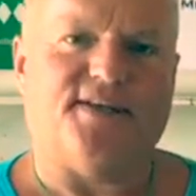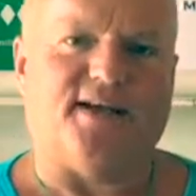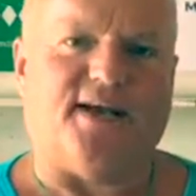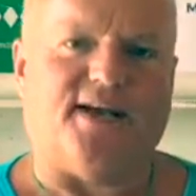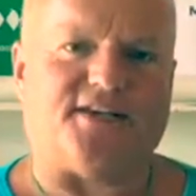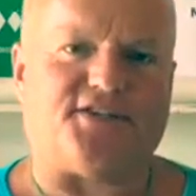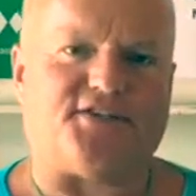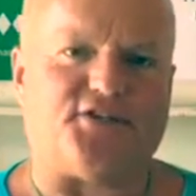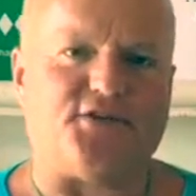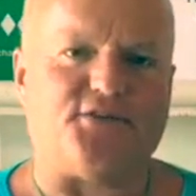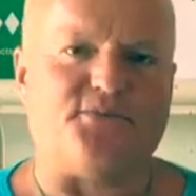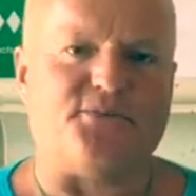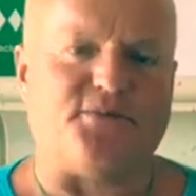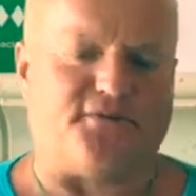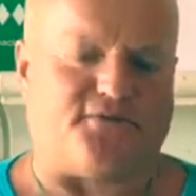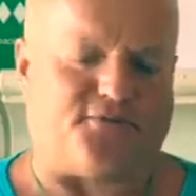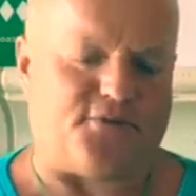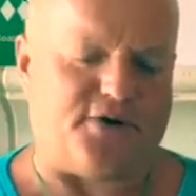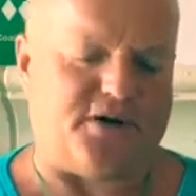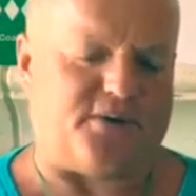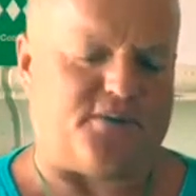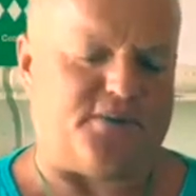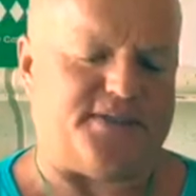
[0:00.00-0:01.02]
I assume the
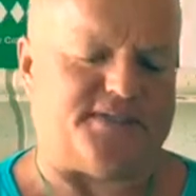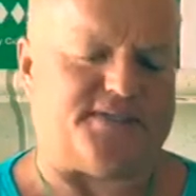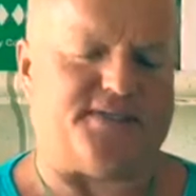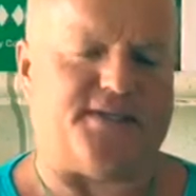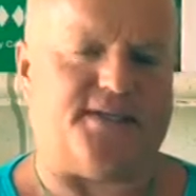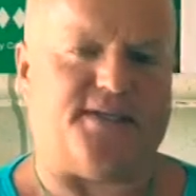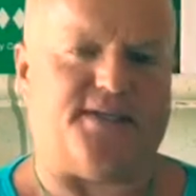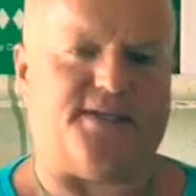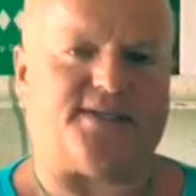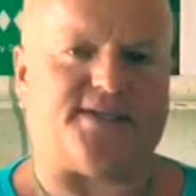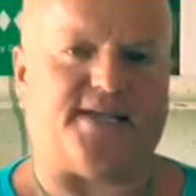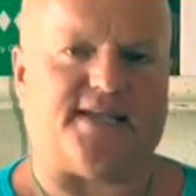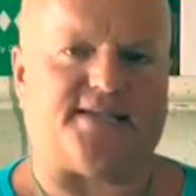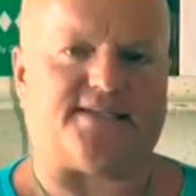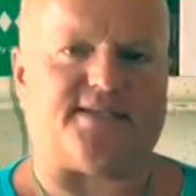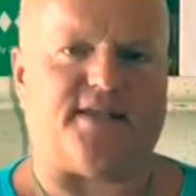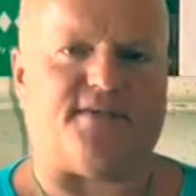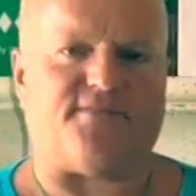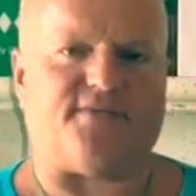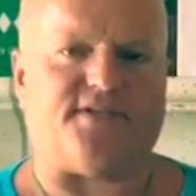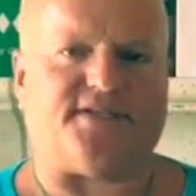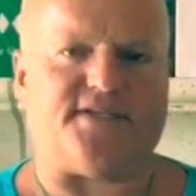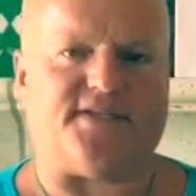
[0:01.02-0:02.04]
frequency. It takes
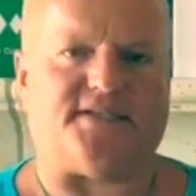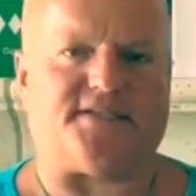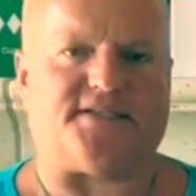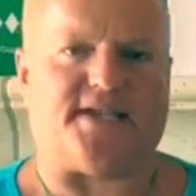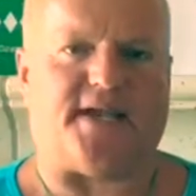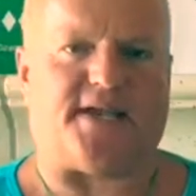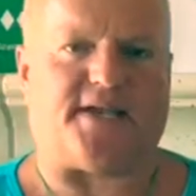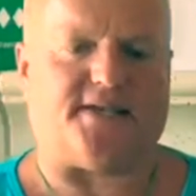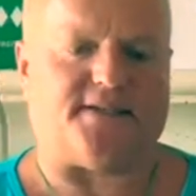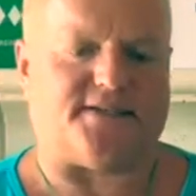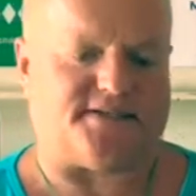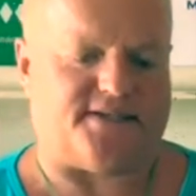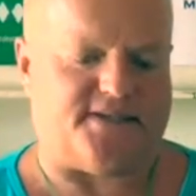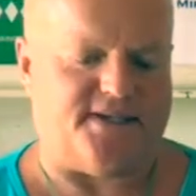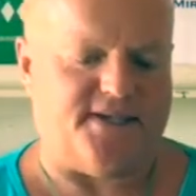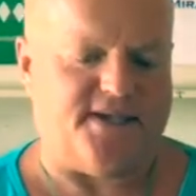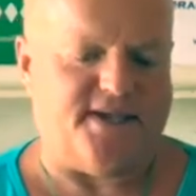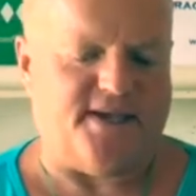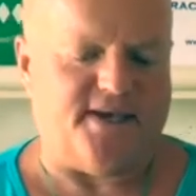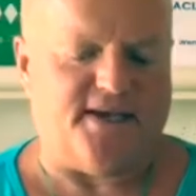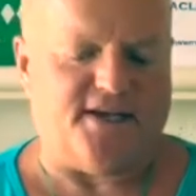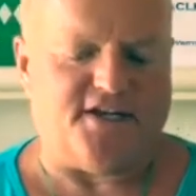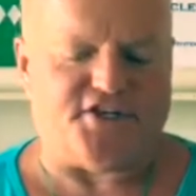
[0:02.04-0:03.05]
17 seconds
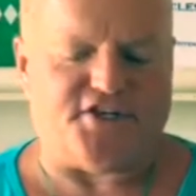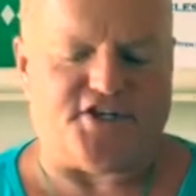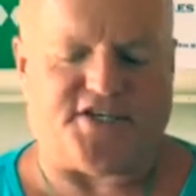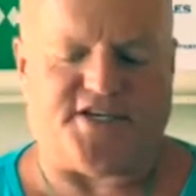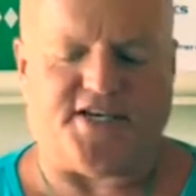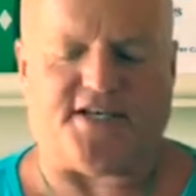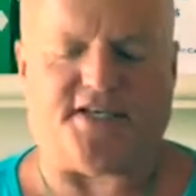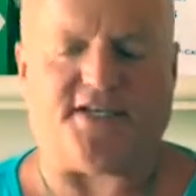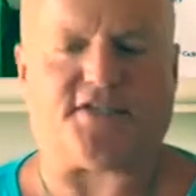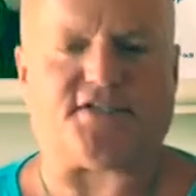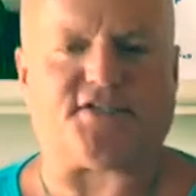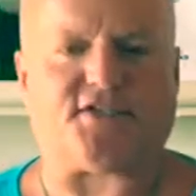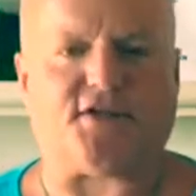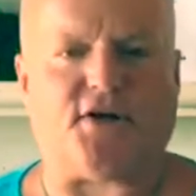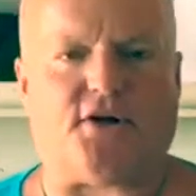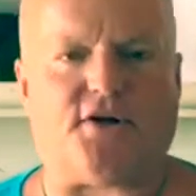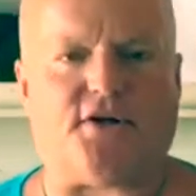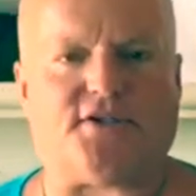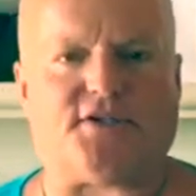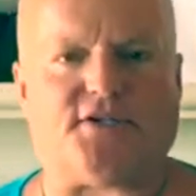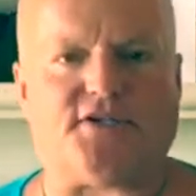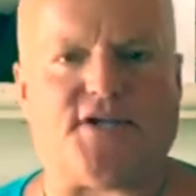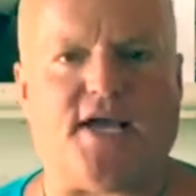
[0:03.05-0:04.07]
to get it
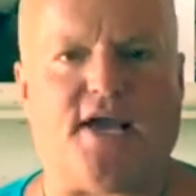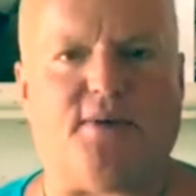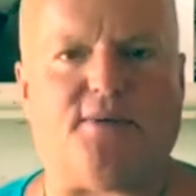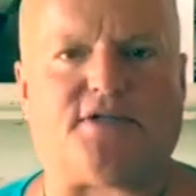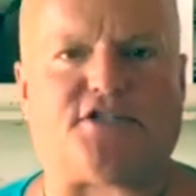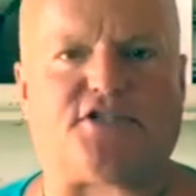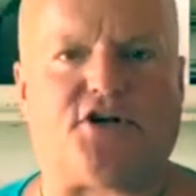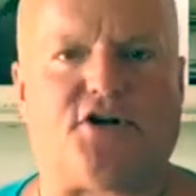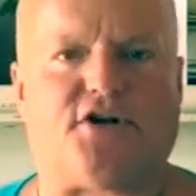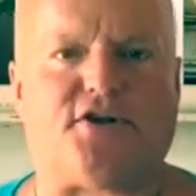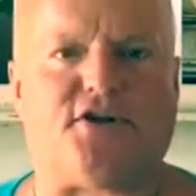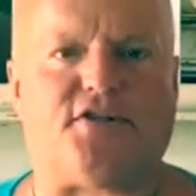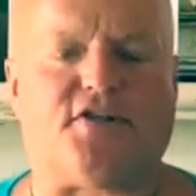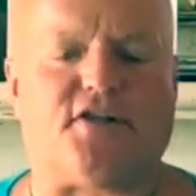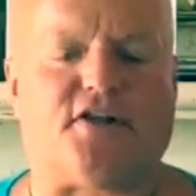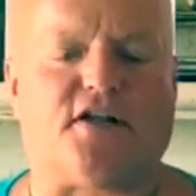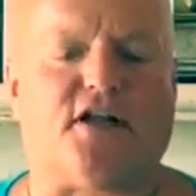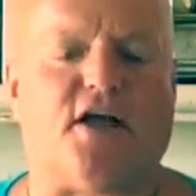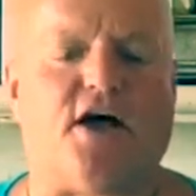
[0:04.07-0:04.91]
started. Today, we start on the